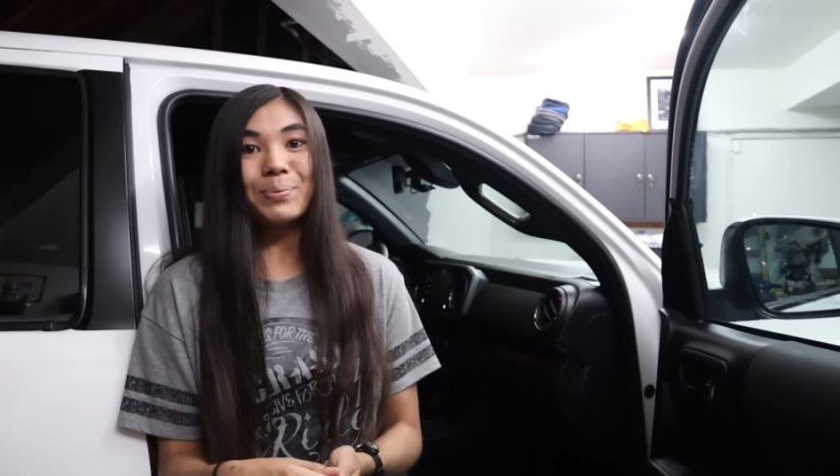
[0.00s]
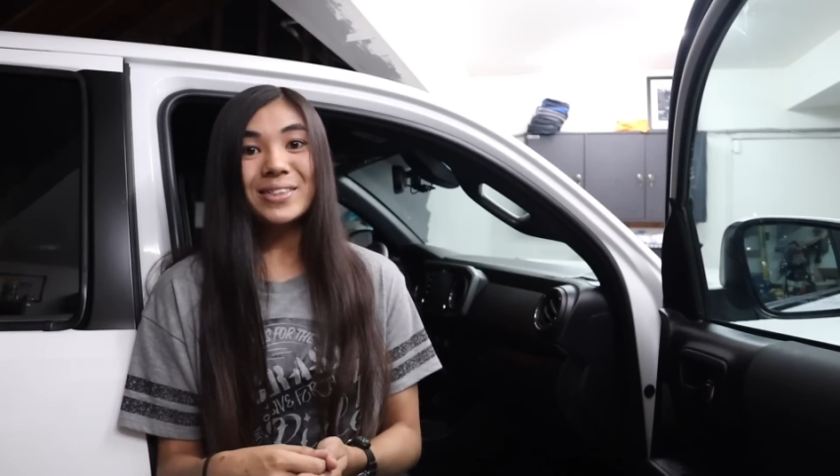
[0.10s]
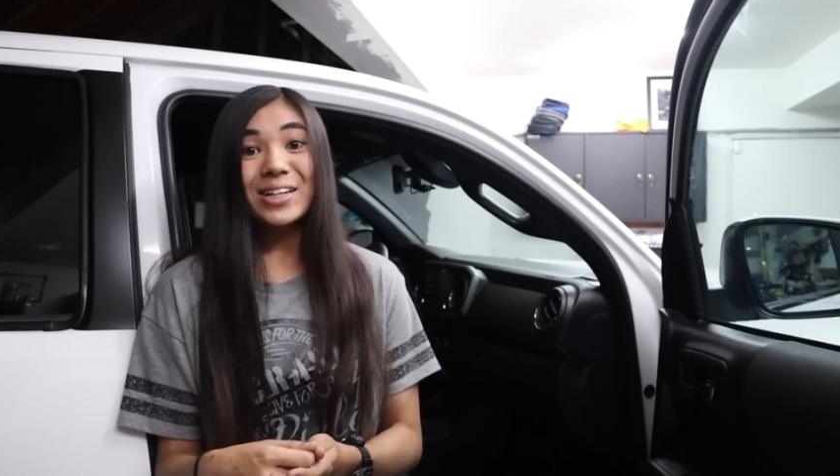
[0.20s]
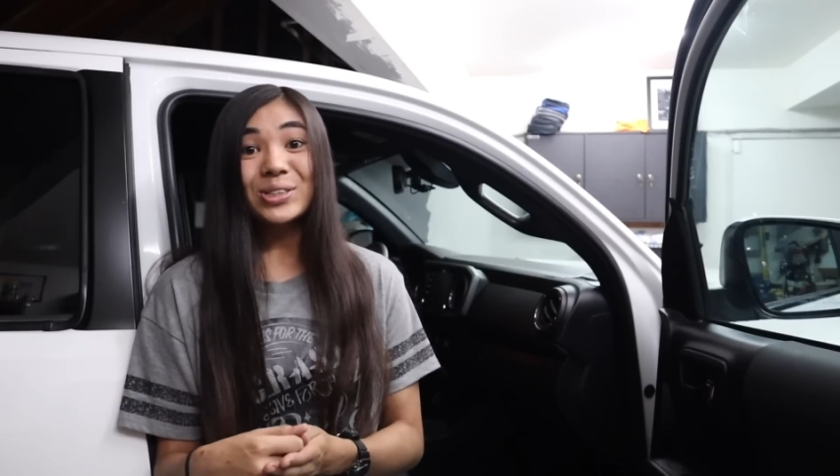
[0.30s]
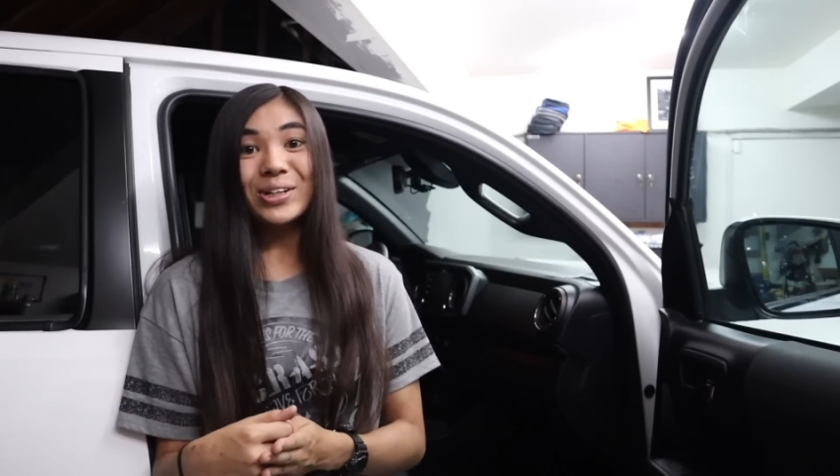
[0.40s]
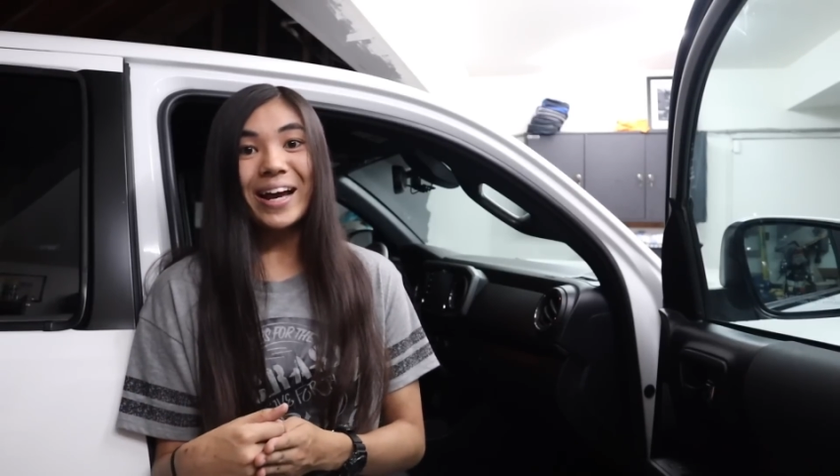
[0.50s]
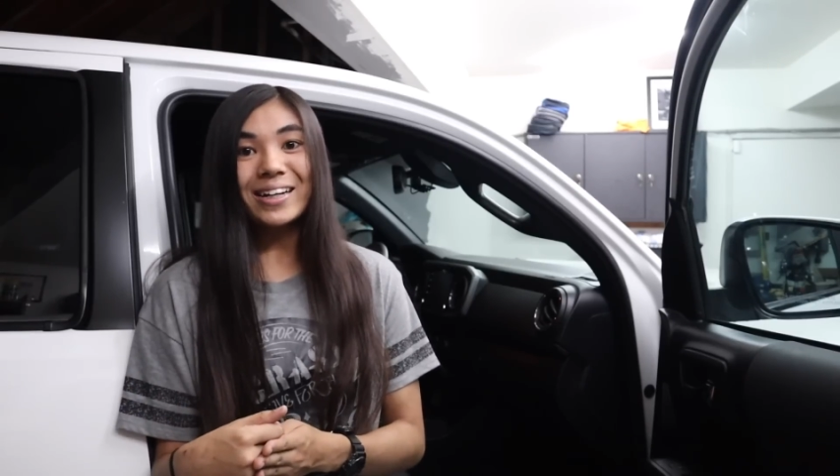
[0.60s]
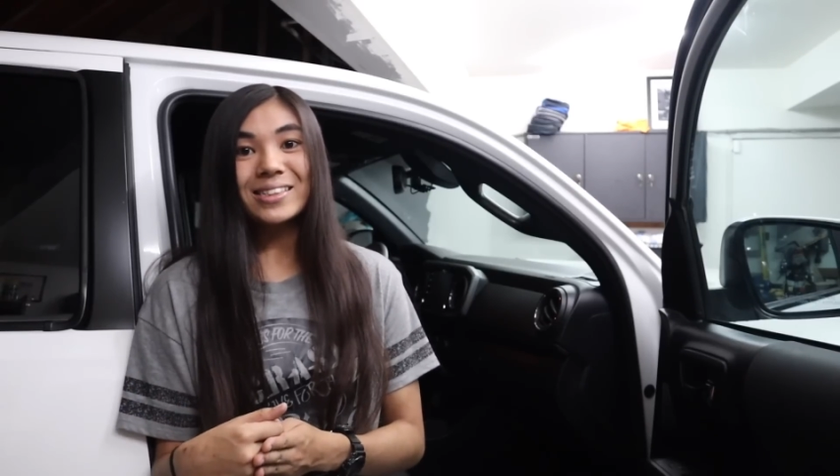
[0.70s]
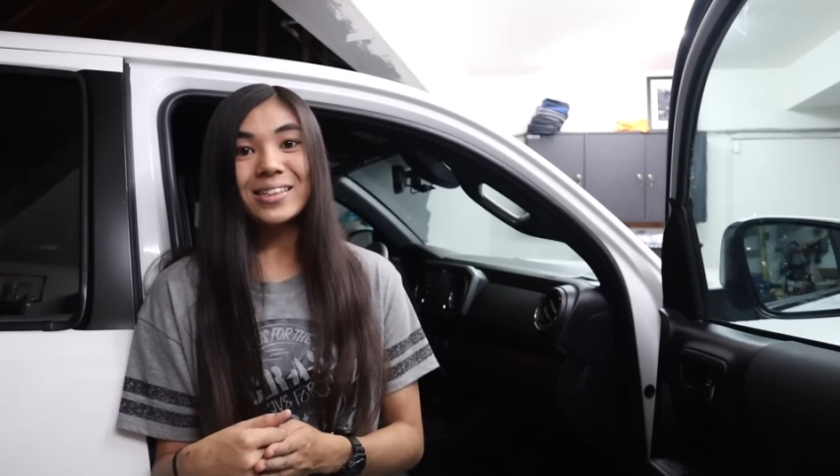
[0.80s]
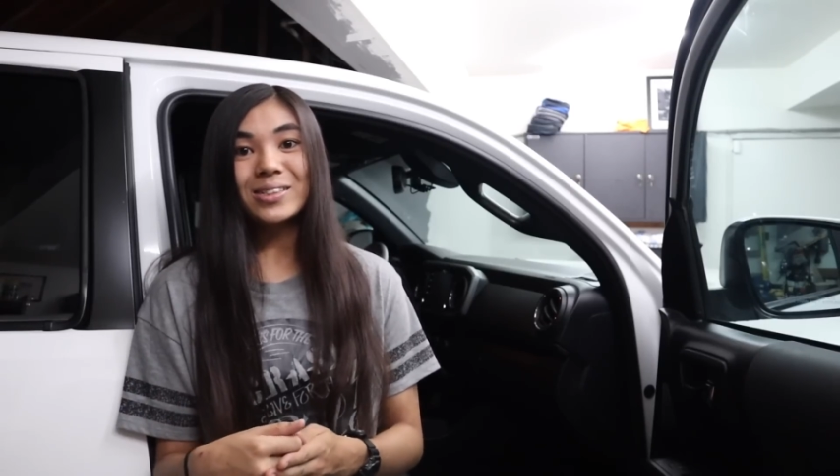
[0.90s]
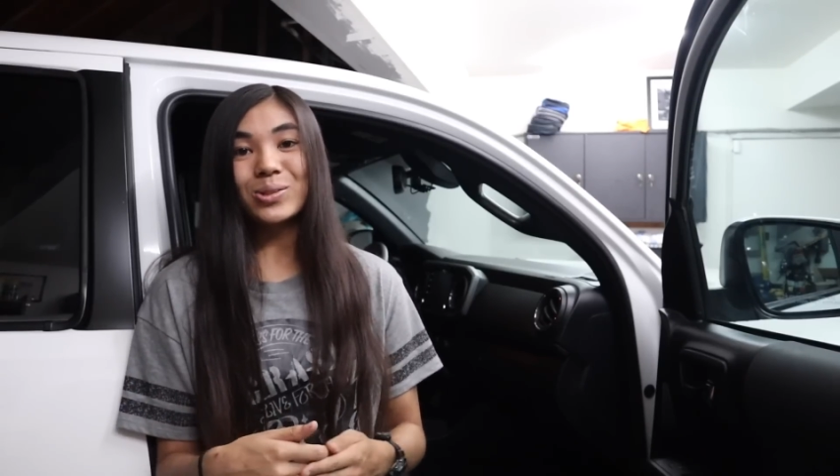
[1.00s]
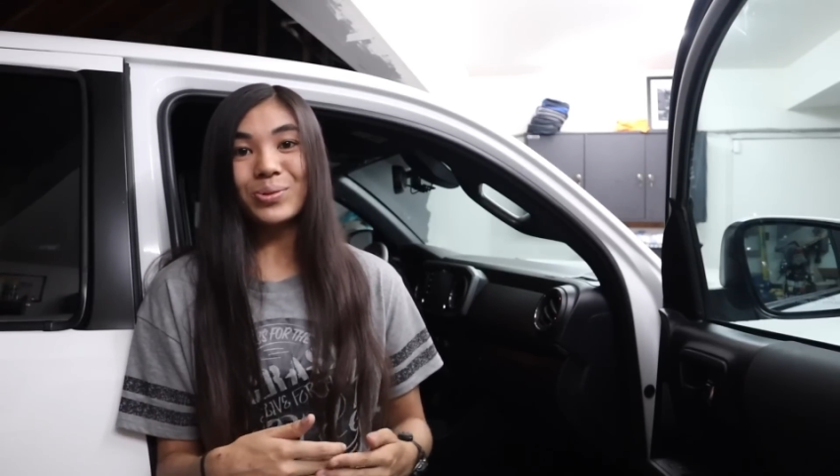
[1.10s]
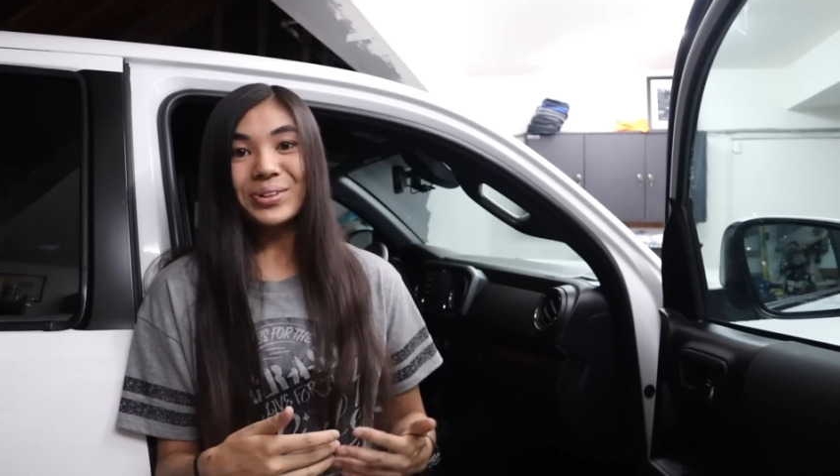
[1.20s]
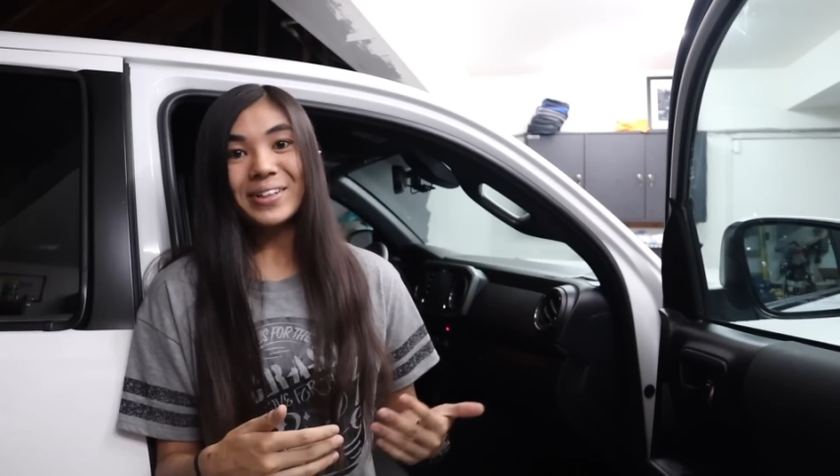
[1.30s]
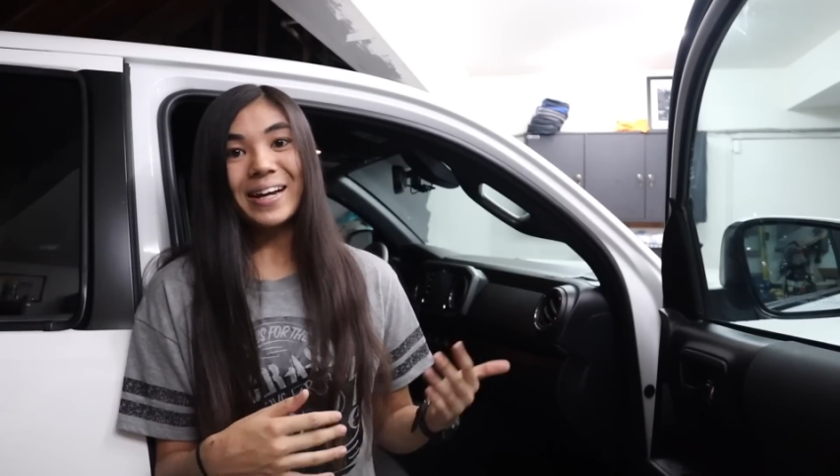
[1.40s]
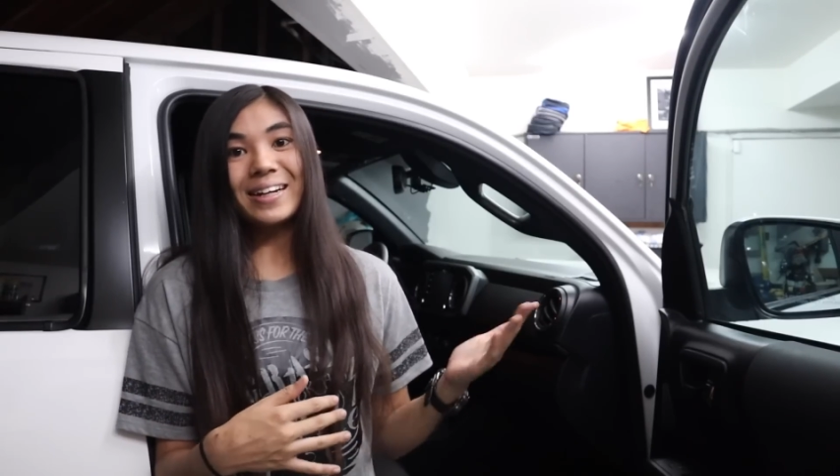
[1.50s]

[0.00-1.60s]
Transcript: potential accidents or really